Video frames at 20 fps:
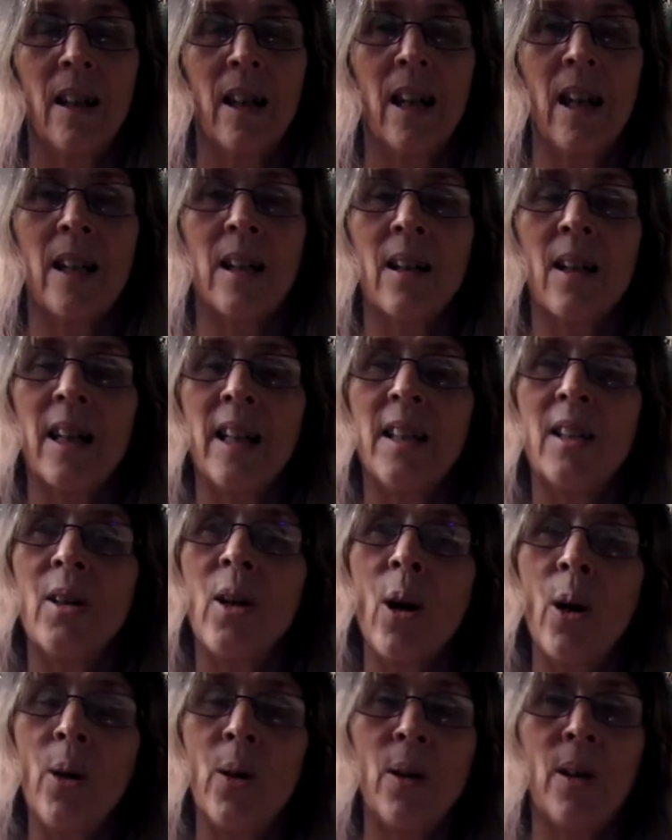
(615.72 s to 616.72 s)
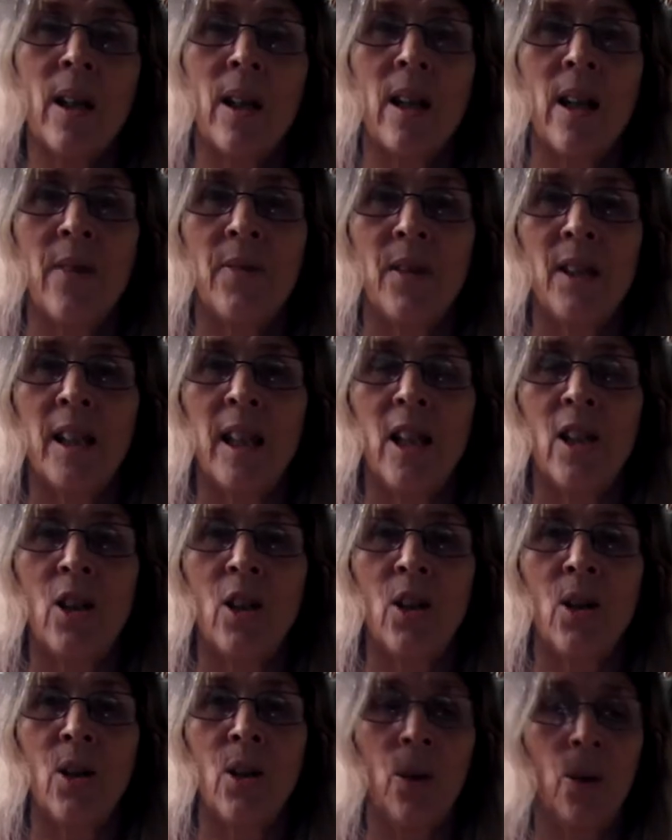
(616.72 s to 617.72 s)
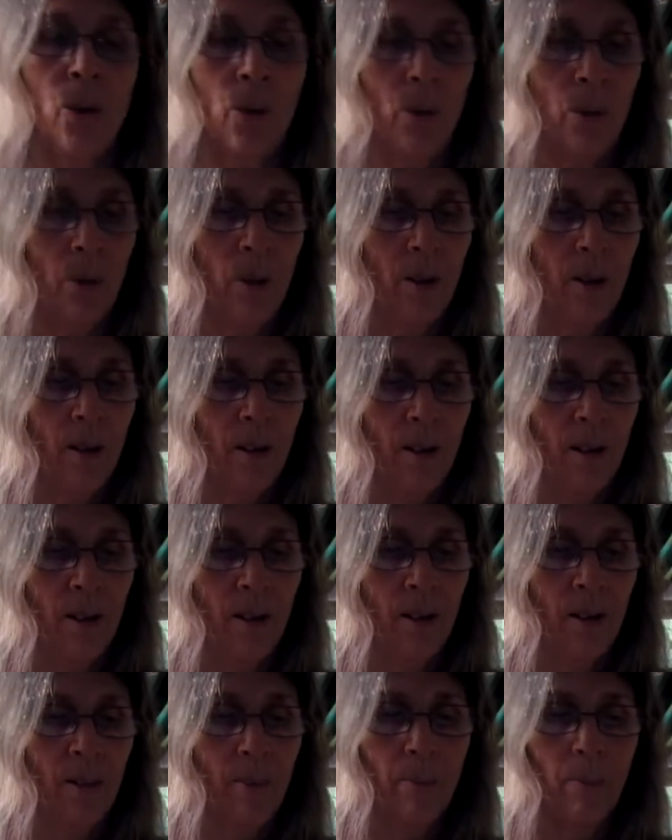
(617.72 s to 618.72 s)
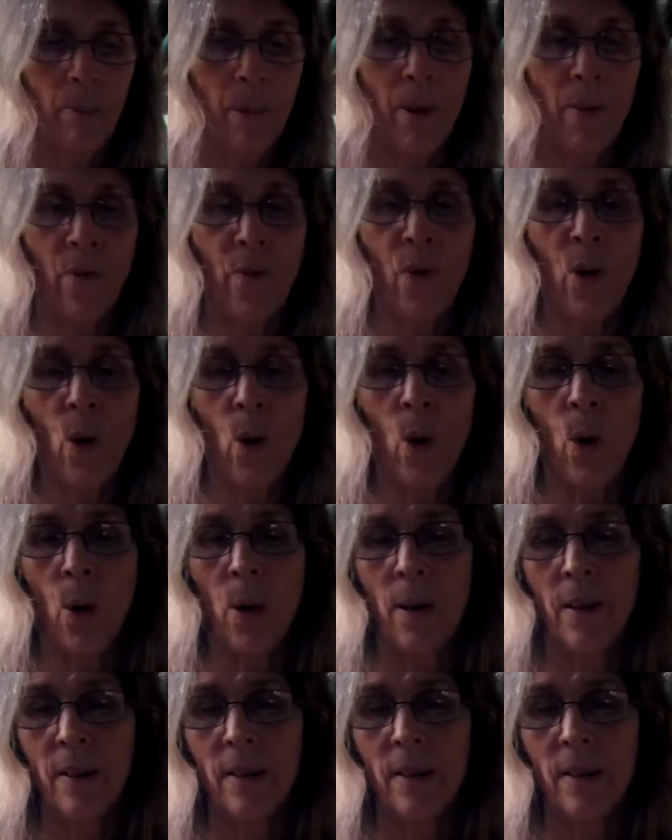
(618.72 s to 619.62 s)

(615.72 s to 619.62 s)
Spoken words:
And I know that I've said to you before,